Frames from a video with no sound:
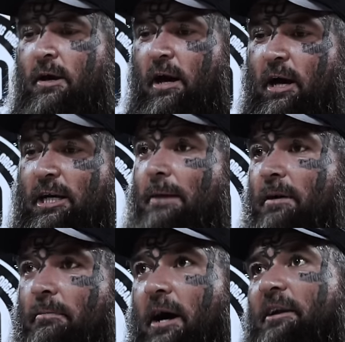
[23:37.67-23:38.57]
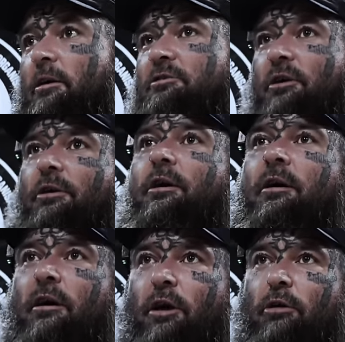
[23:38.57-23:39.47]
uh, keeping in mind I also
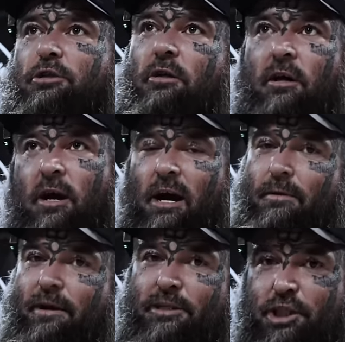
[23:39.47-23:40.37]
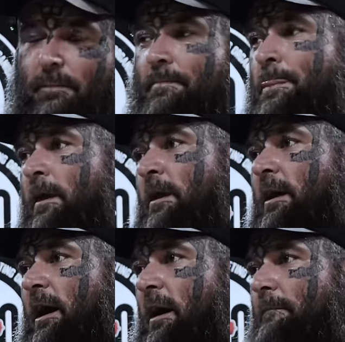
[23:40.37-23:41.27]
coach, I run a gym,
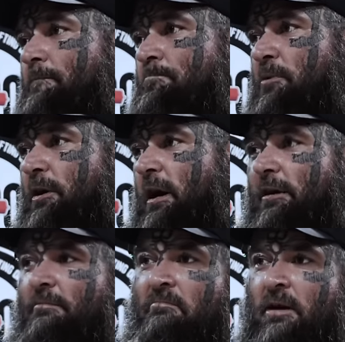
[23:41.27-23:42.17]
um, you know, and